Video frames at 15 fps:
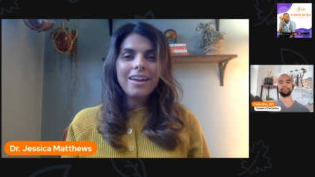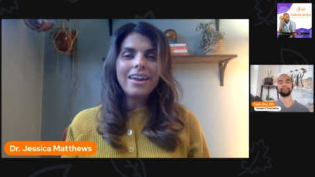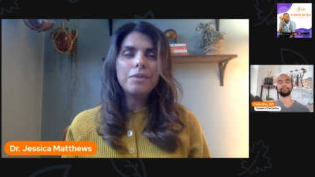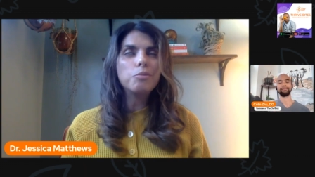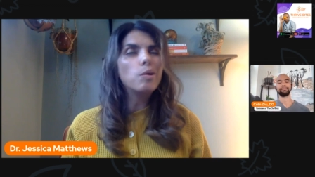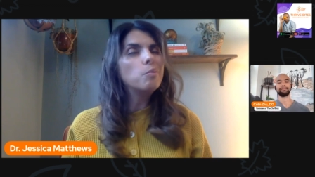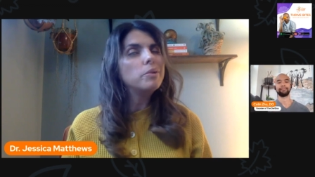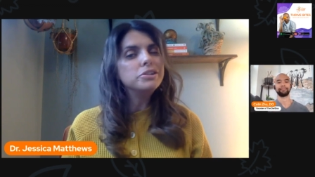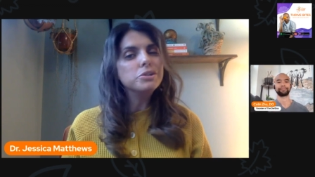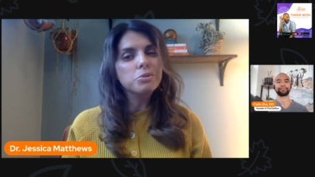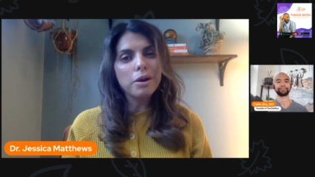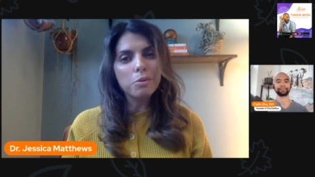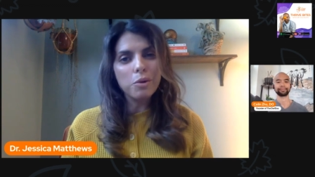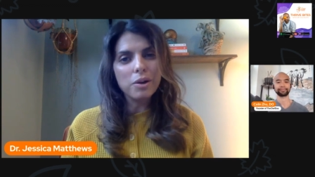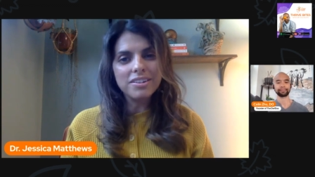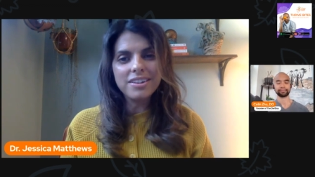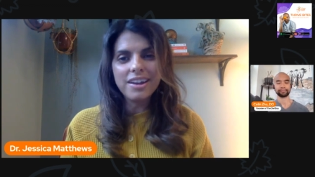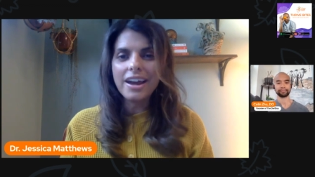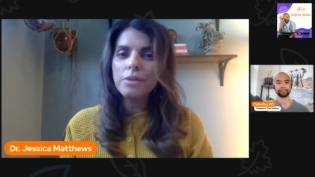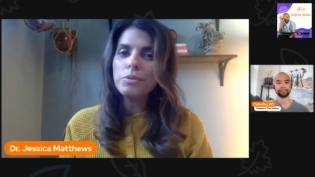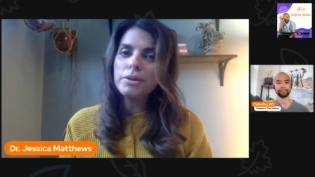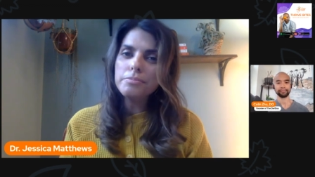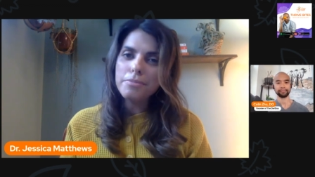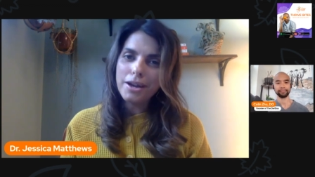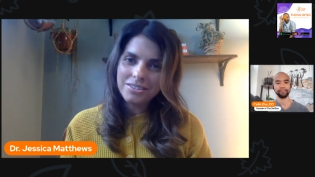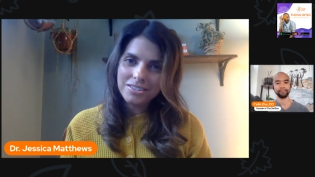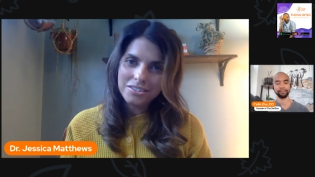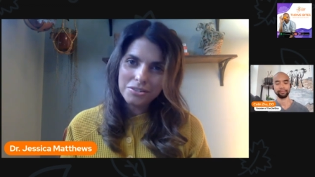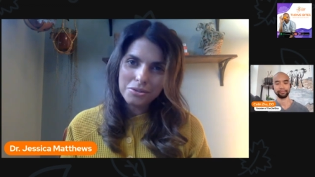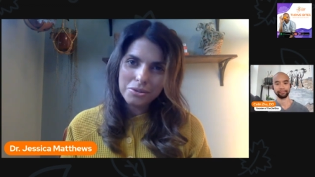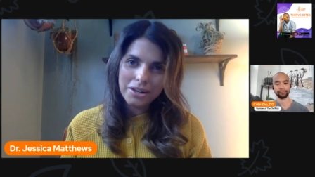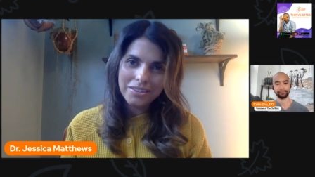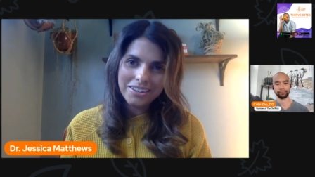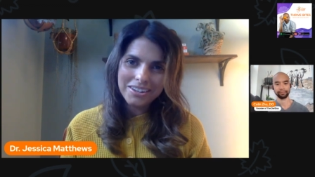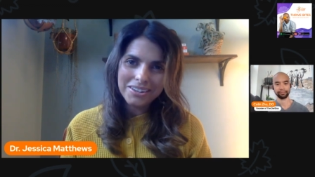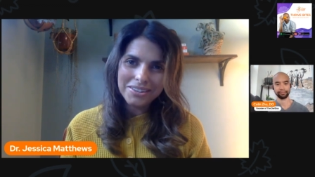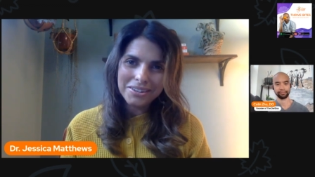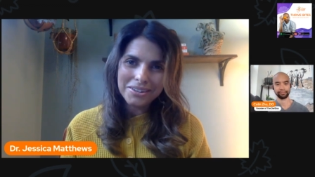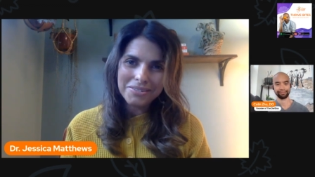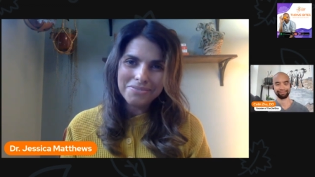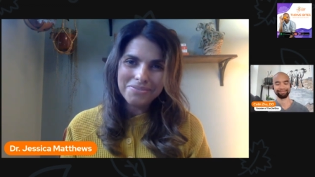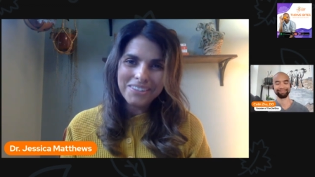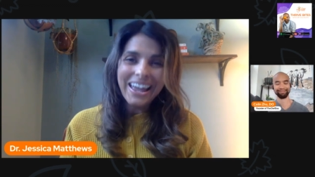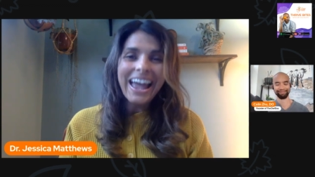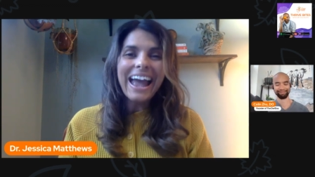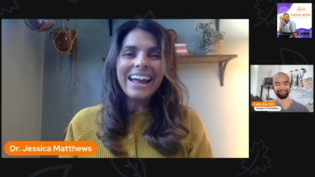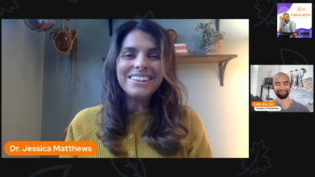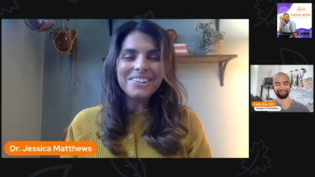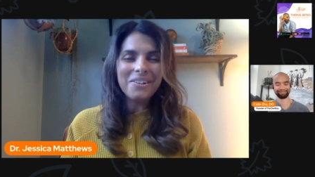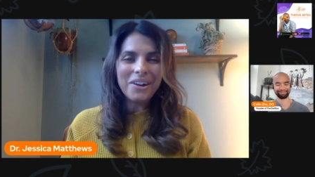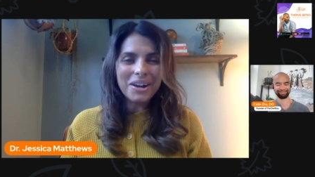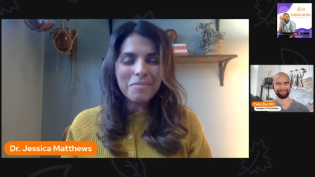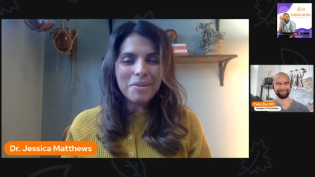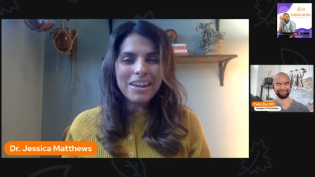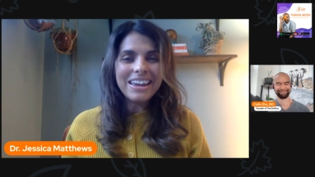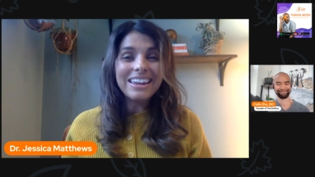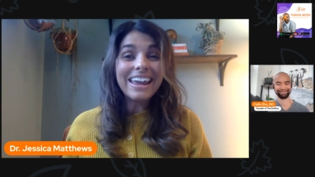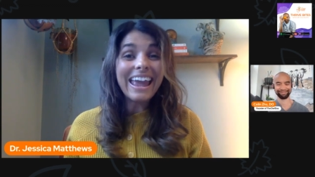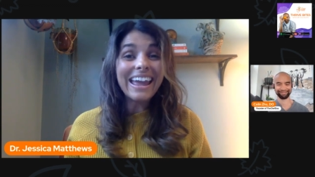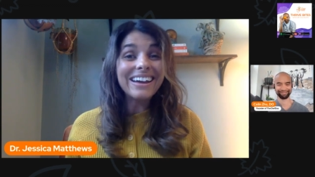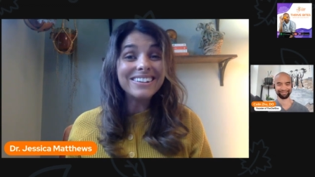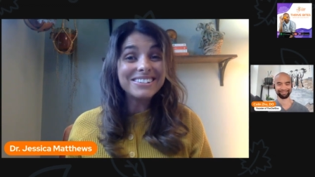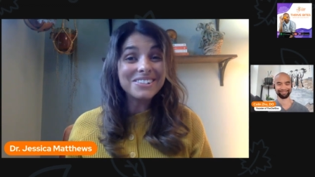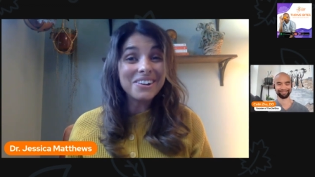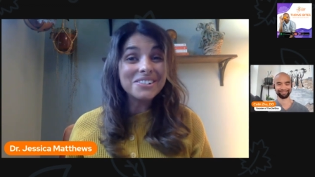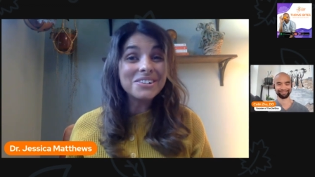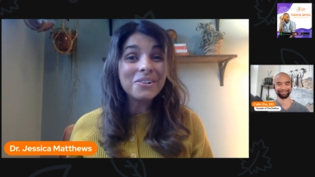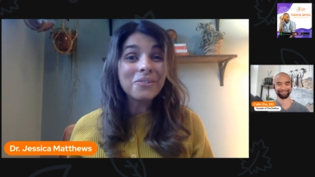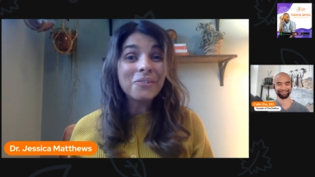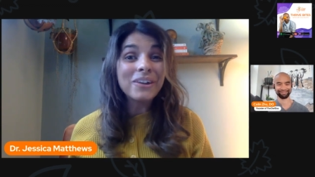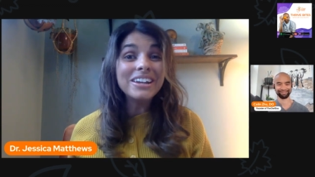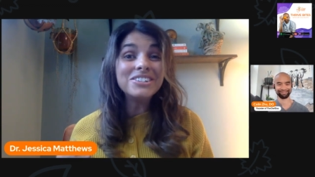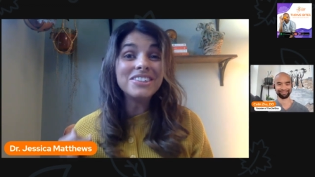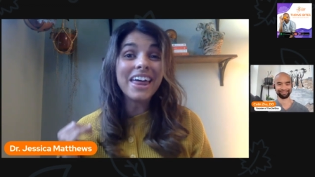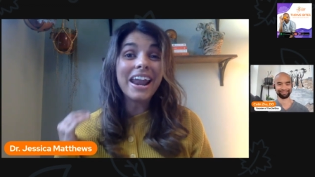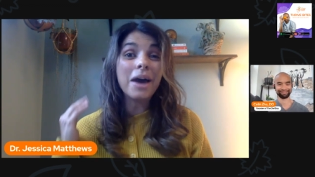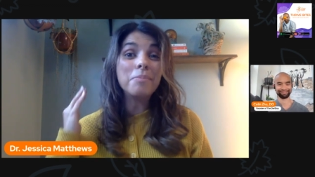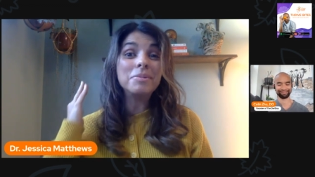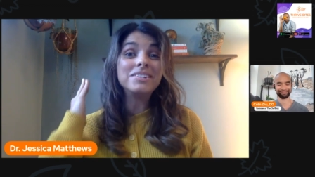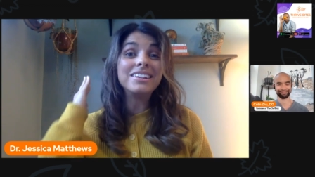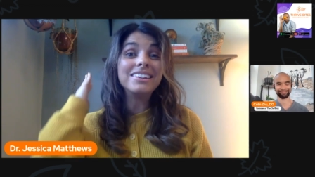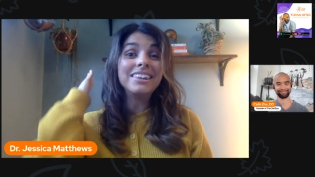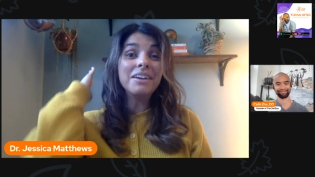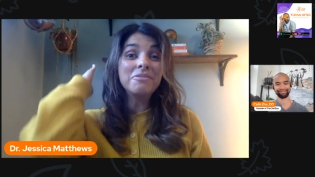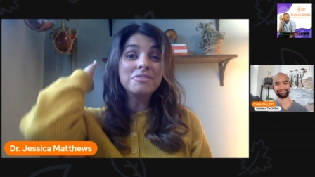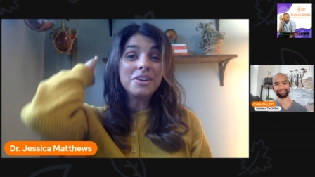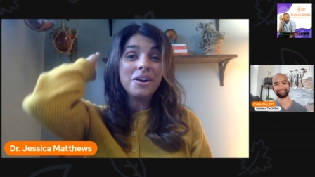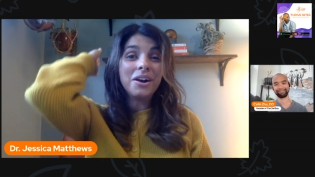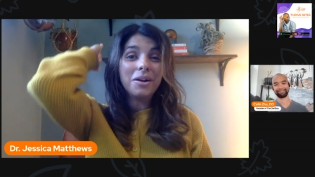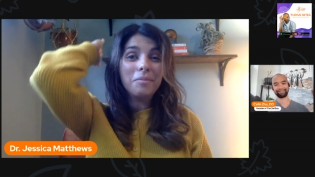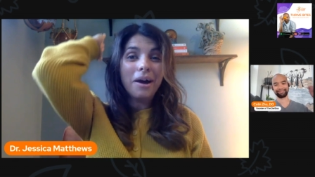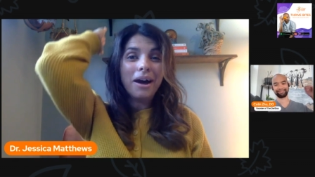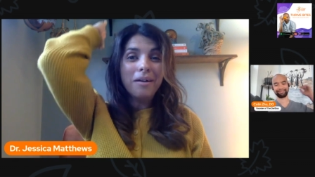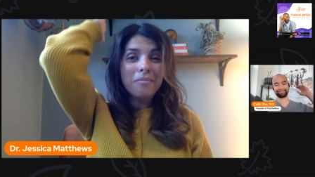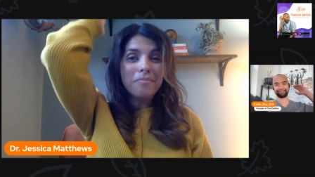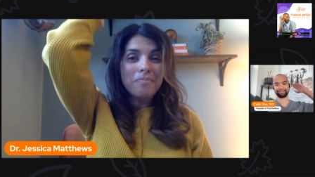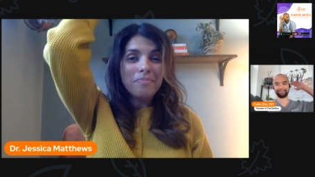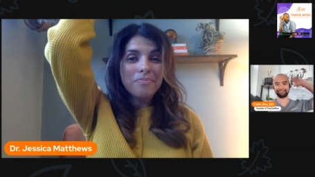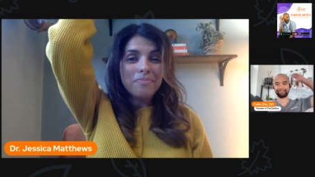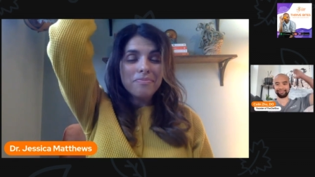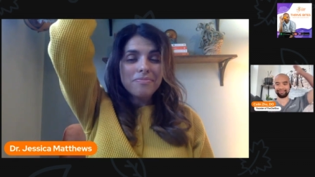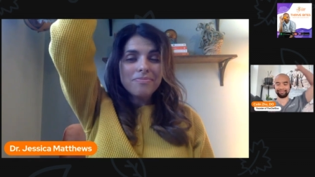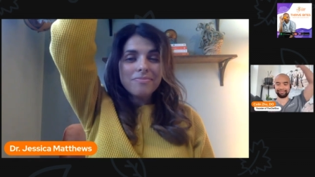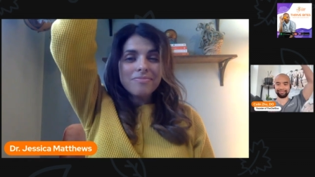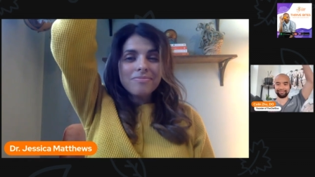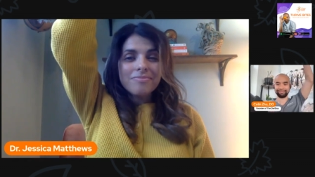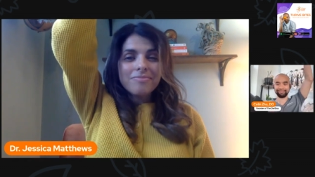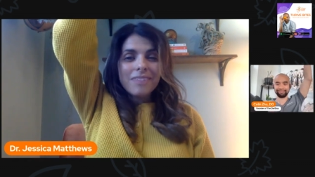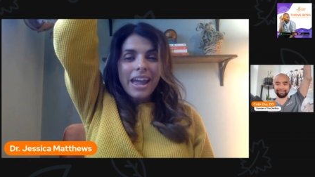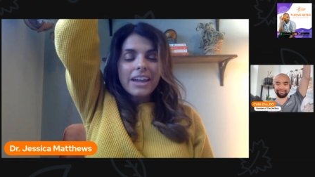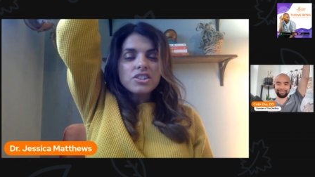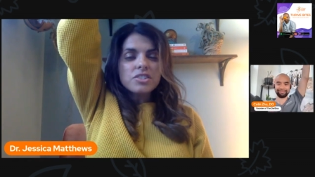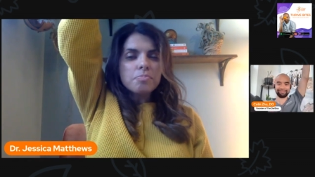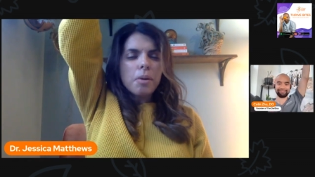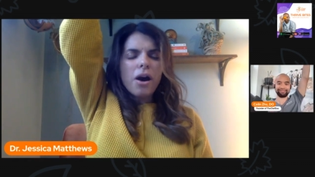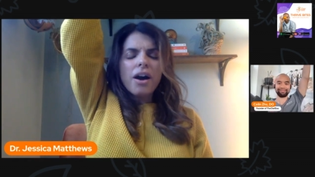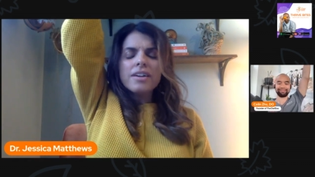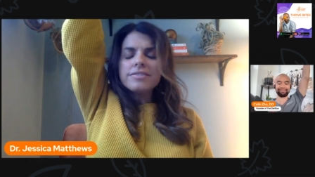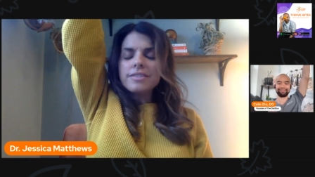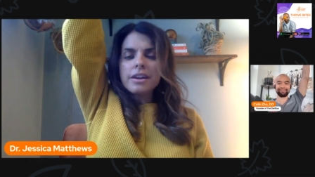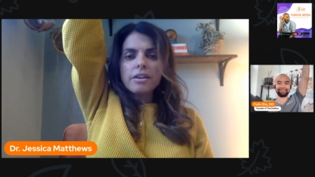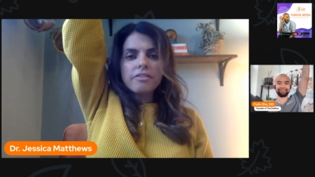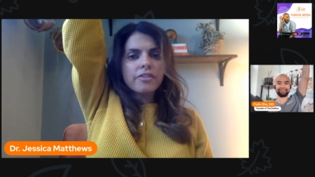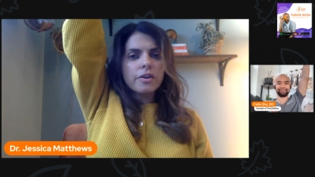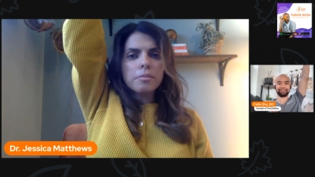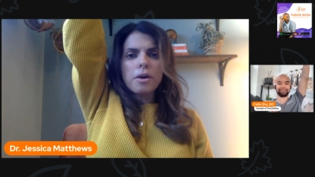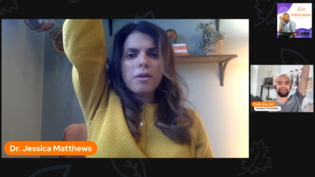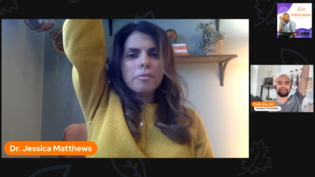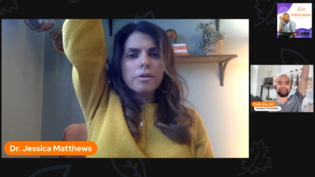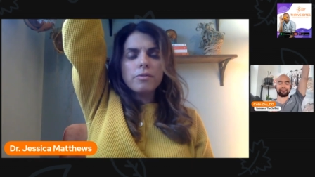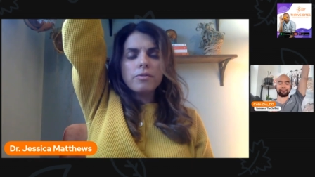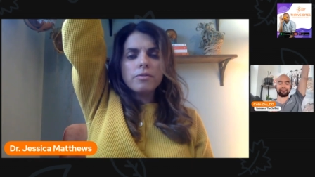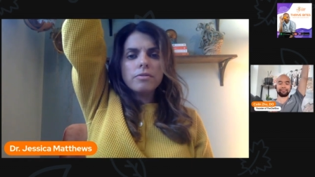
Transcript: And what we do on one side, we must do on the other. And so on a big inhale, start to reach that opposite left arm up. And just pause there for a moment.